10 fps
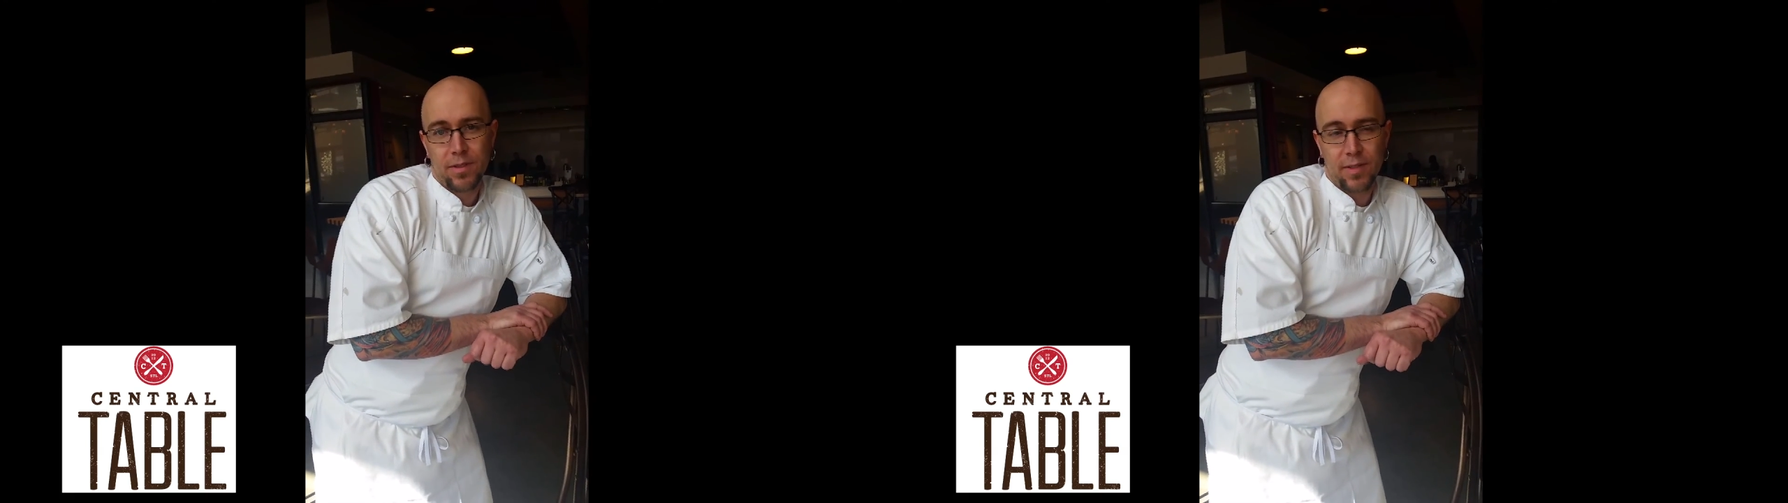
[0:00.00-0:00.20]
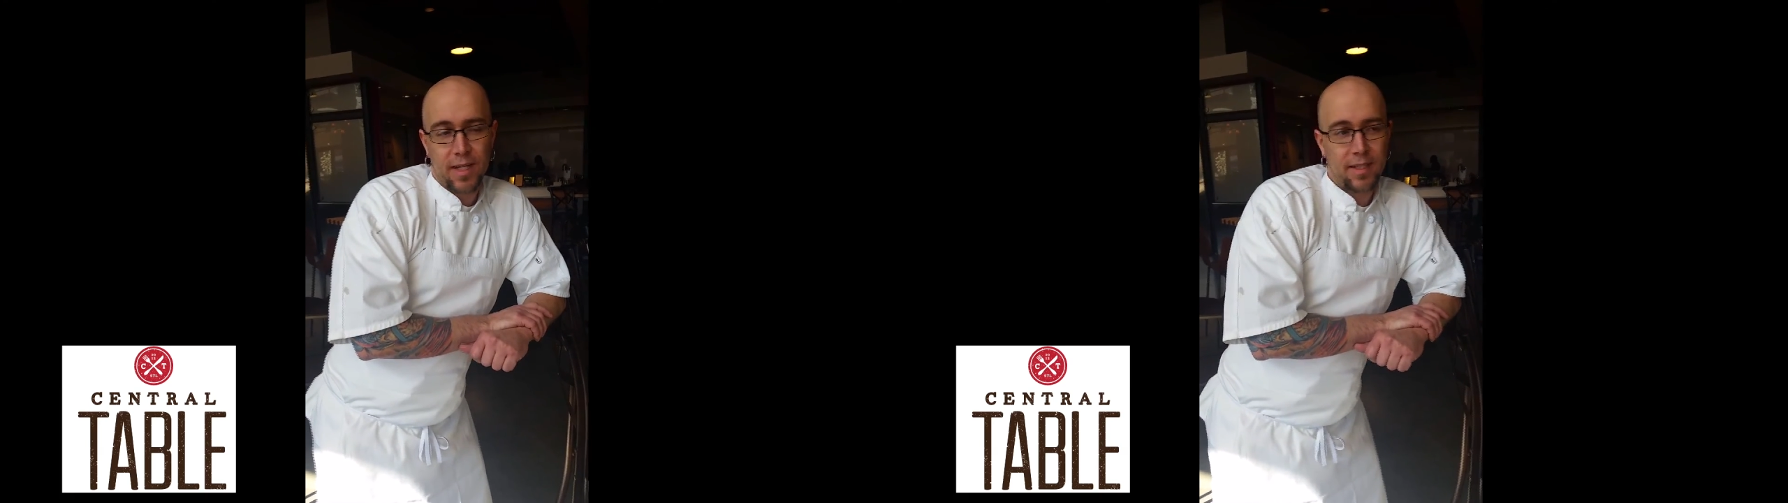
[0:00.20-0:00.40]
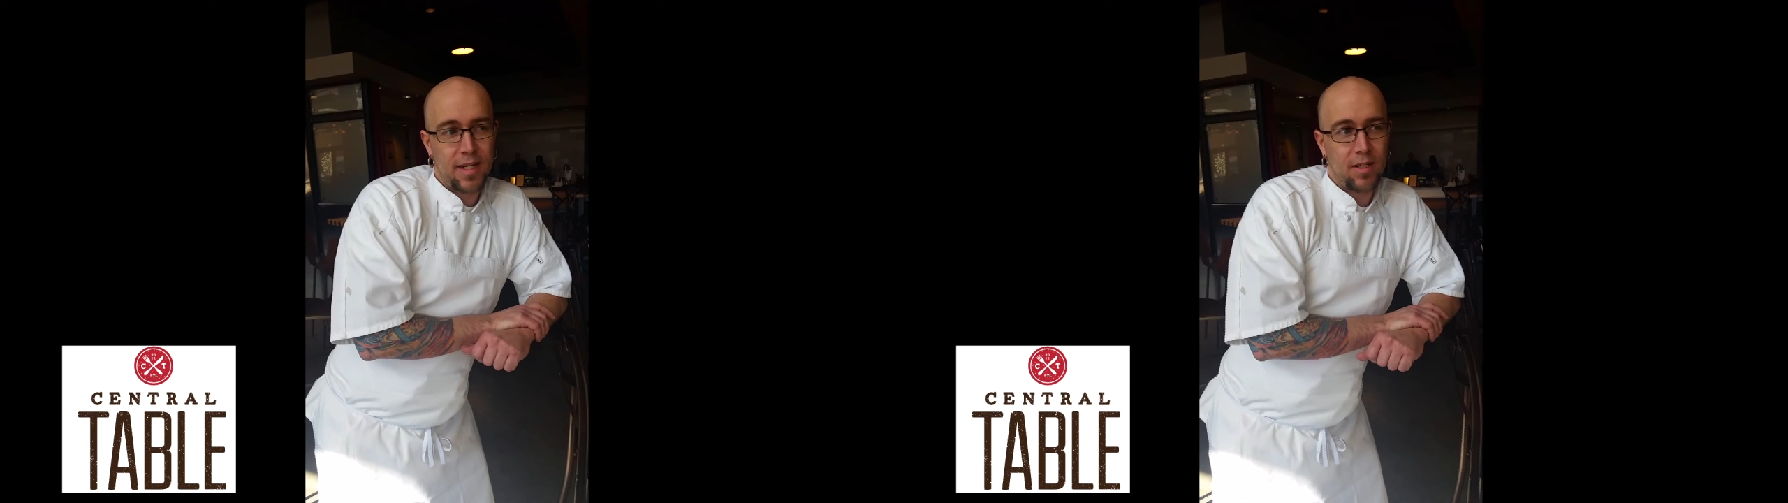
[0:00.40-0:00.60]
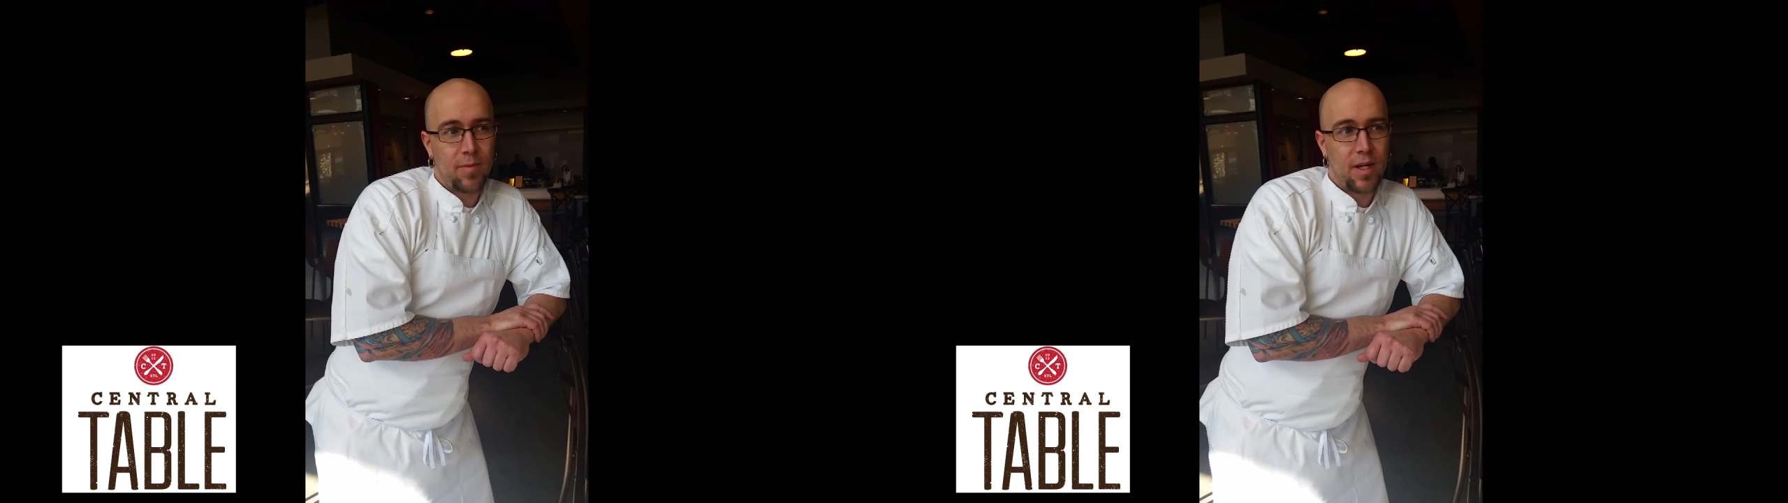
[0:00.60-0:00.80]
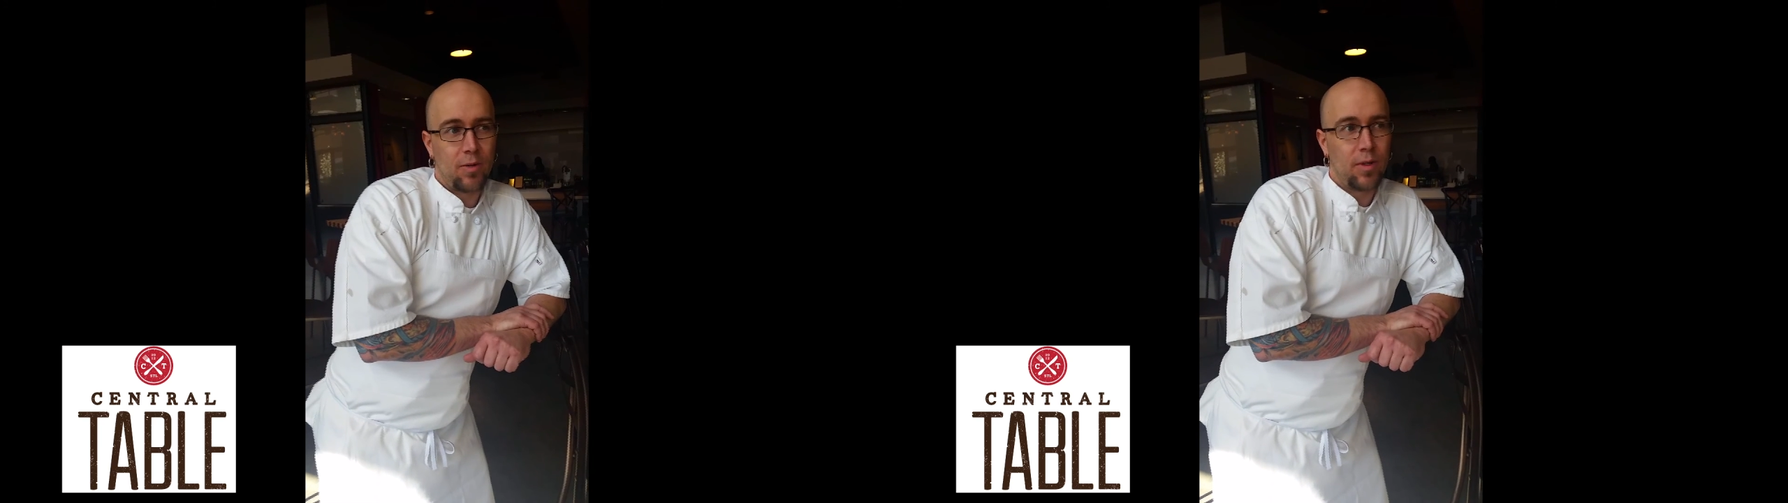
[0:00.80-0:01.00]
without that, no
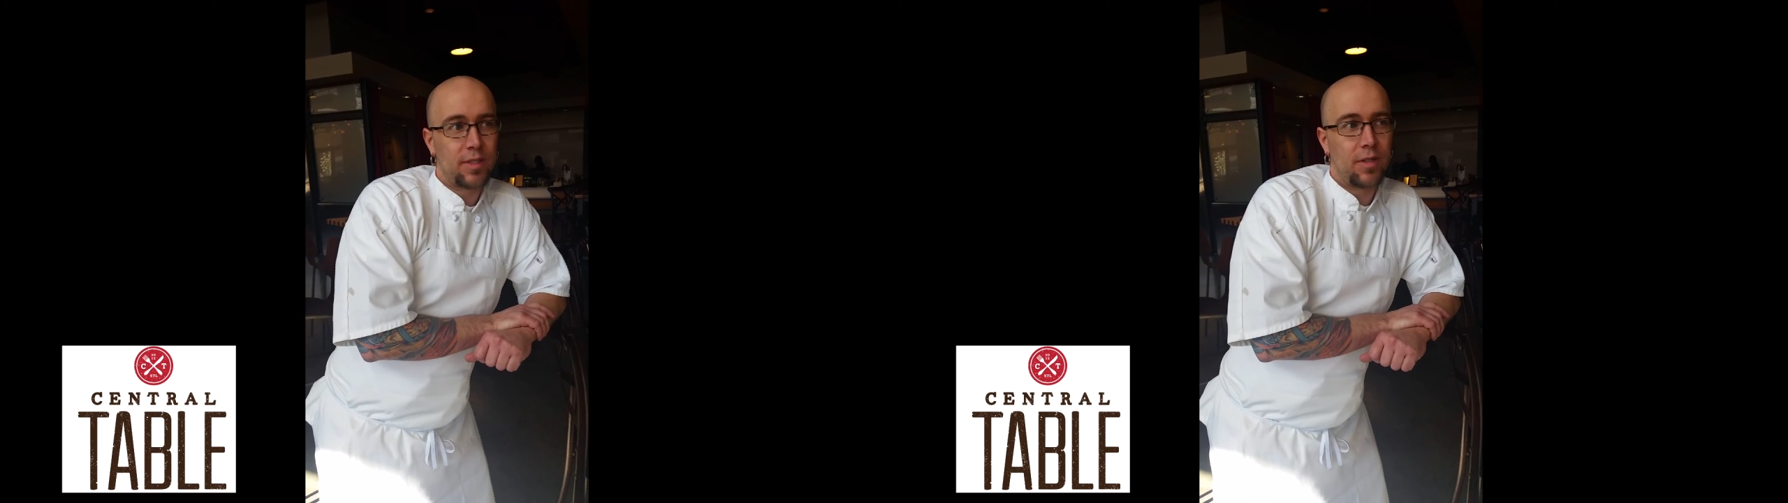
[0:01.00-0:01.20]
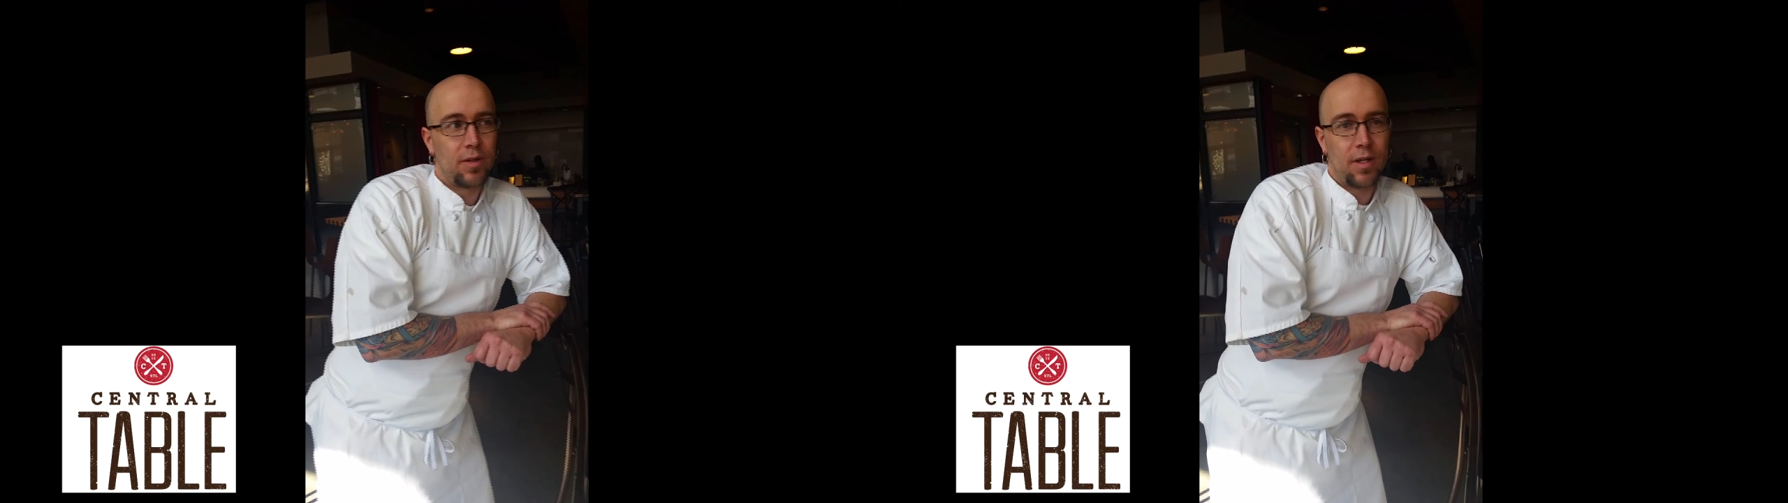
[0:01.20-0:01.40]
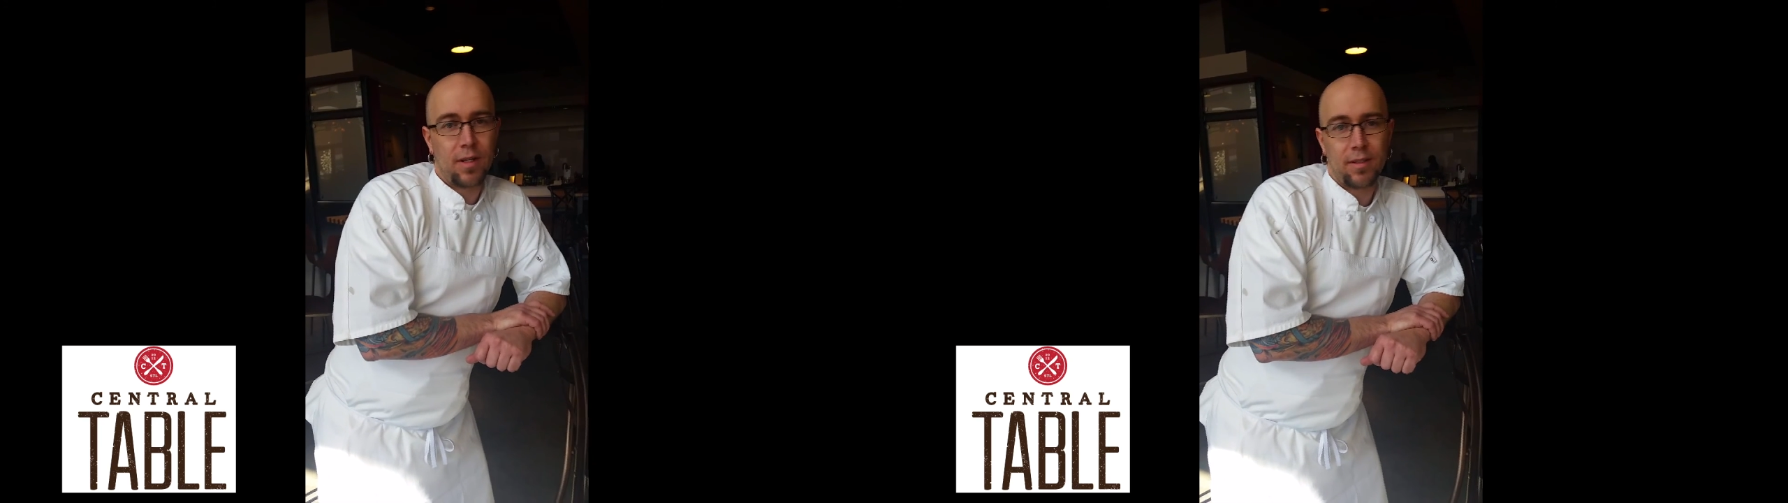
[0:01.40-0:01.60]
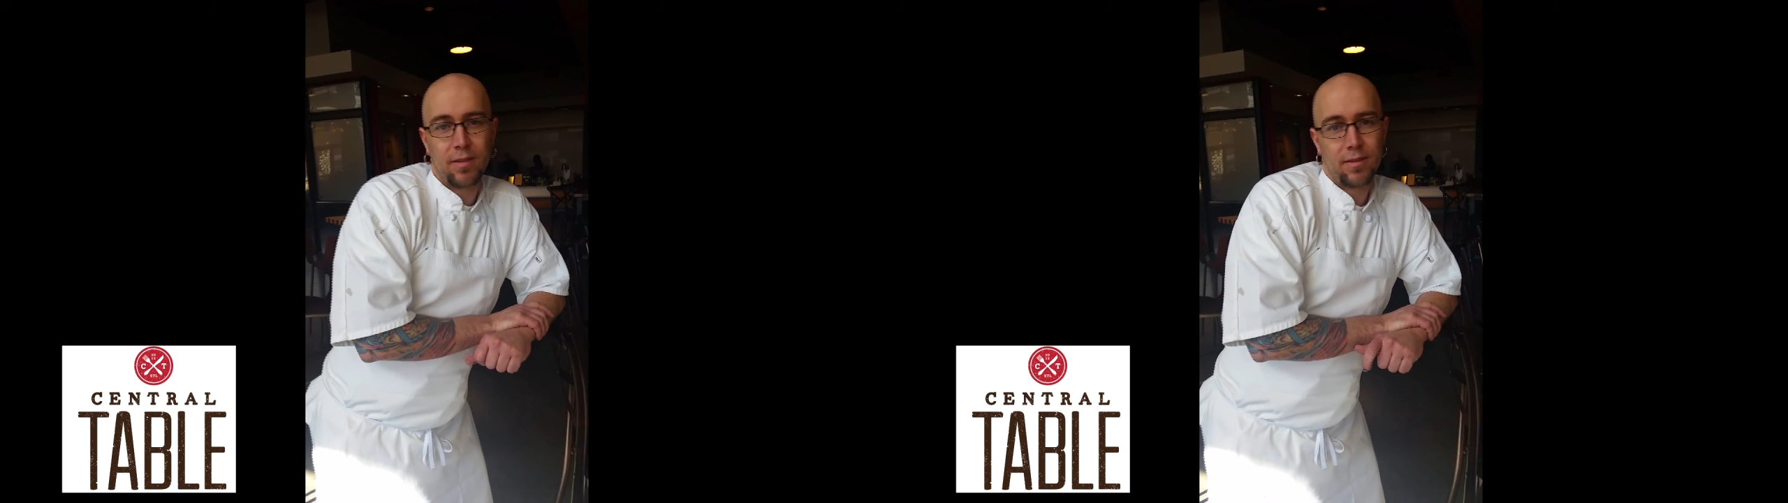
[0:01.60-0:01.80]
matter what's going on,